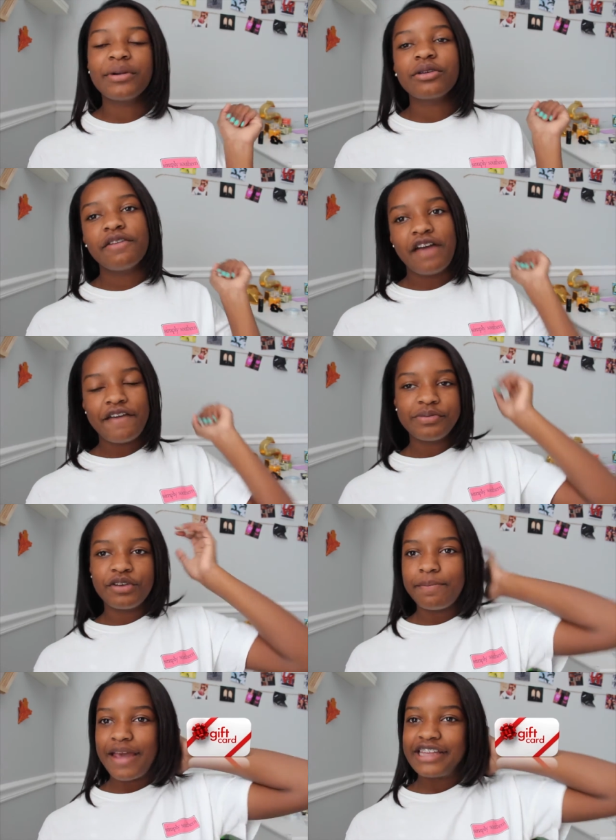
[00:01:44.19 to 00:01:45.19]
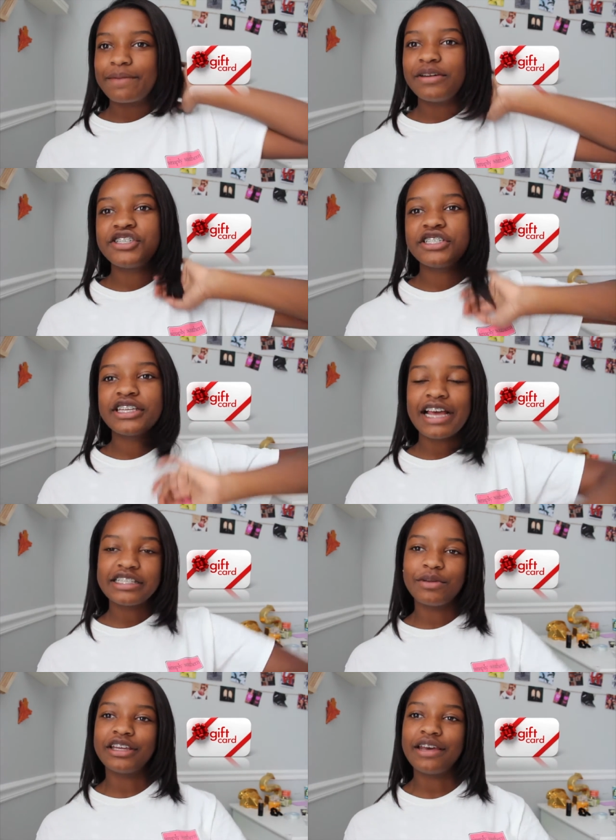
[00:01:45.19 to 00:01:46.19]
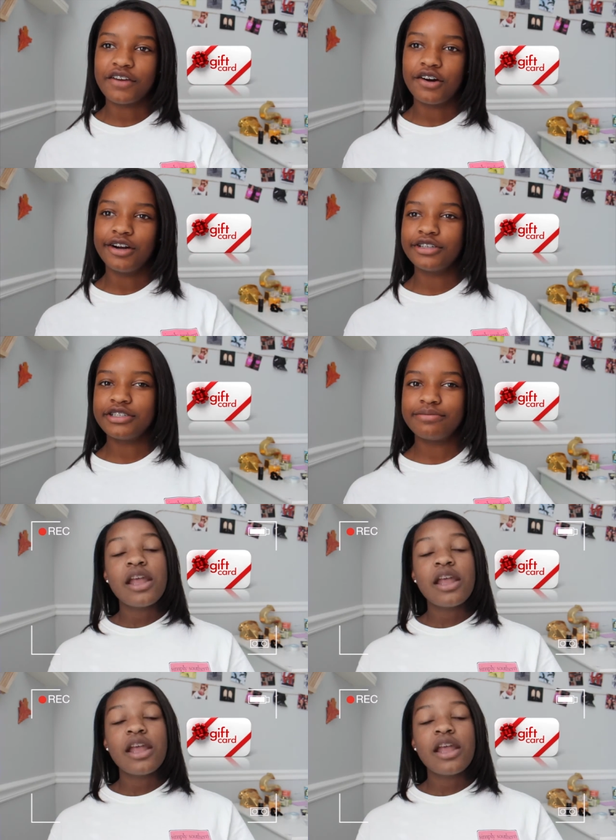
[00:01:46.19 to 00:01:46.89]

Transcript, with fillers: Number 25 is pretty basic, but just to get someone gift cards.